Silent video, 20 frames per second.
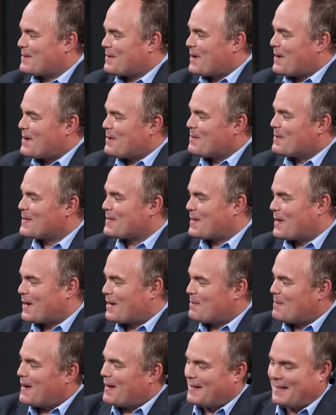We'll talk
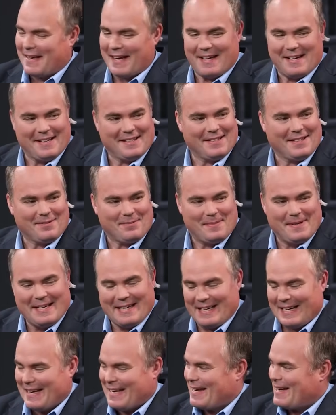about that in a little
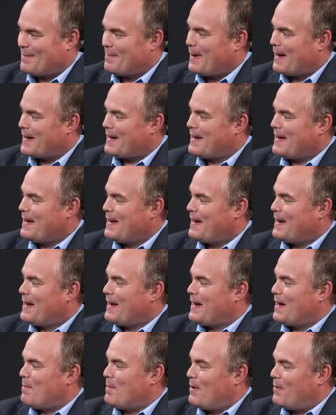bit. But I
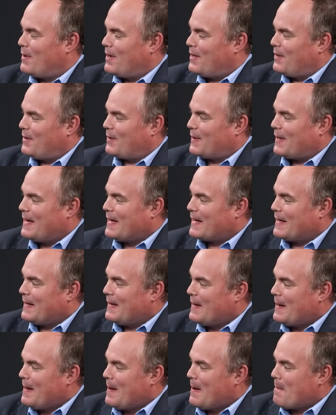mean, what do you
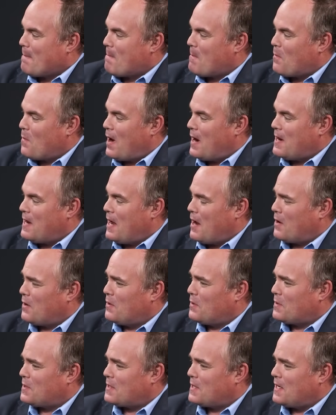think right now?
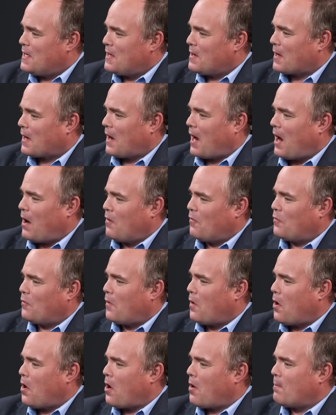You see, like, how
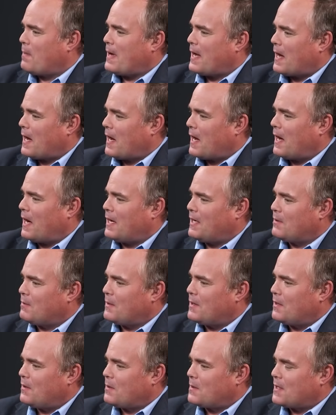far behind
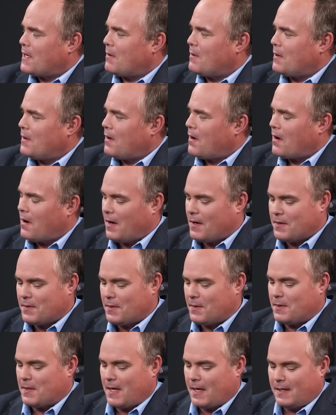would you say we are? As you
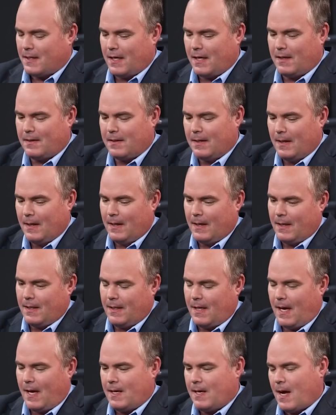said, they
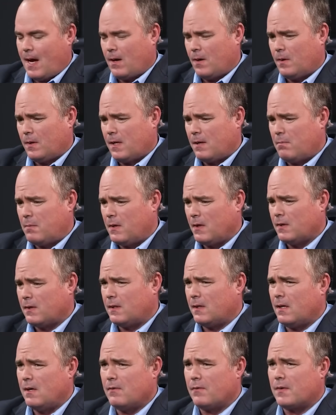not only built
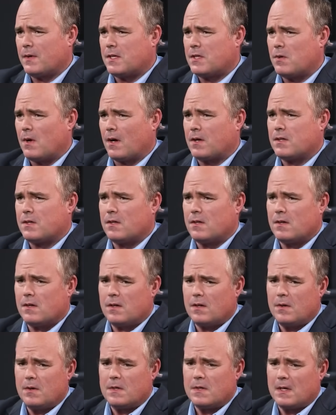their infrastructure, they're
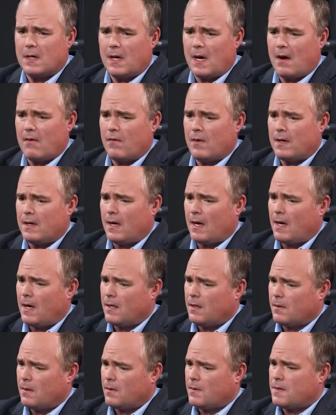using it every day on
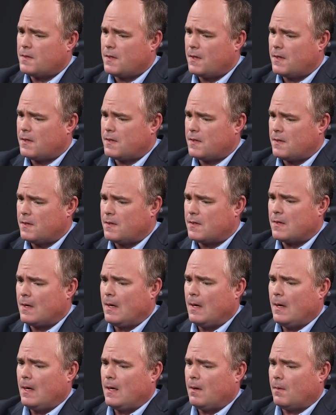their own citizens.
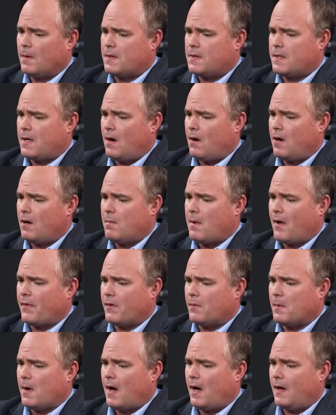What's scary about
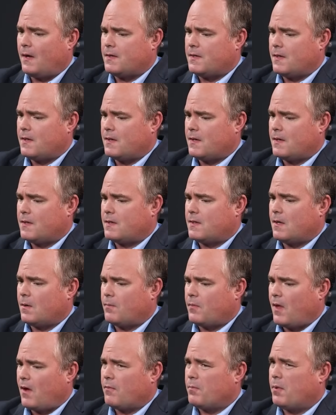the riots is
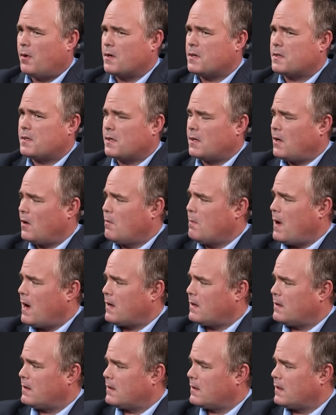they've pushed the go
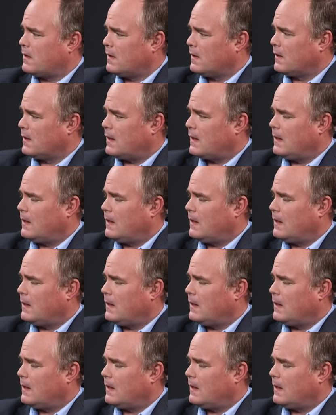button, clearly.